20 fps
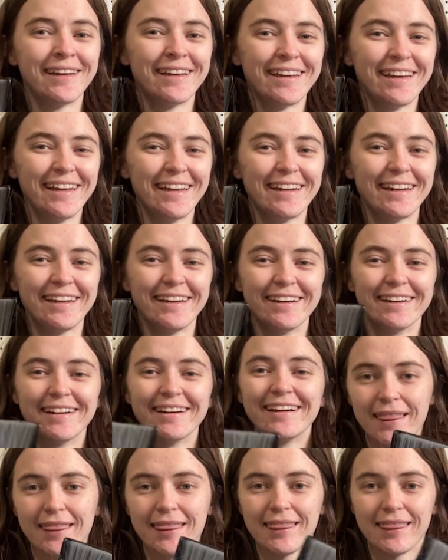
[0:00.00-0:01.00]
in
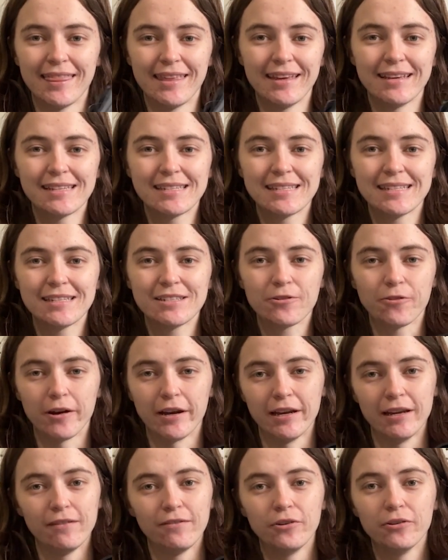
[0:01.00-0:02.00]
here. This is
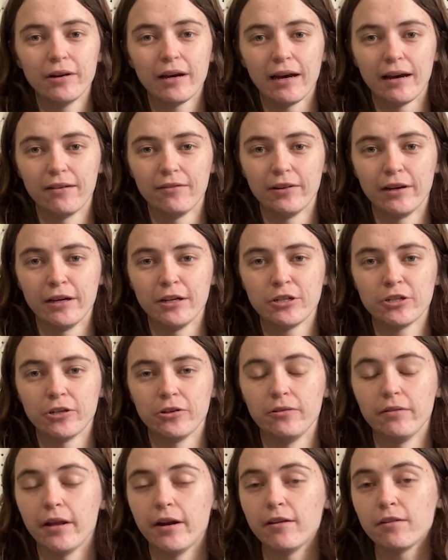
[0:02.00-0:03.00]
great if you have a
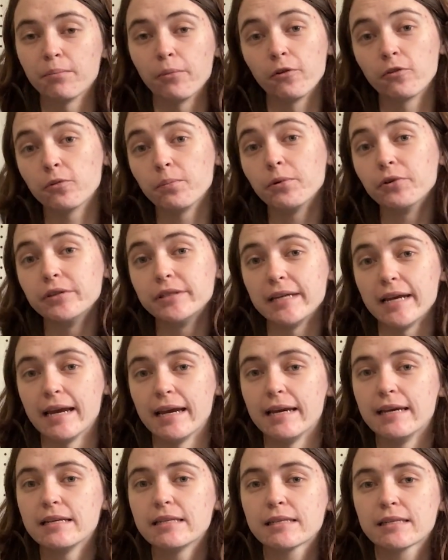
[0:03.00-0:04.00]
show that is multiple
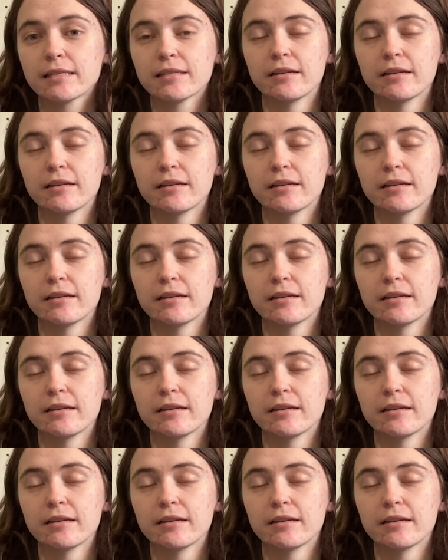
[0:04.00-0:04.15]
days.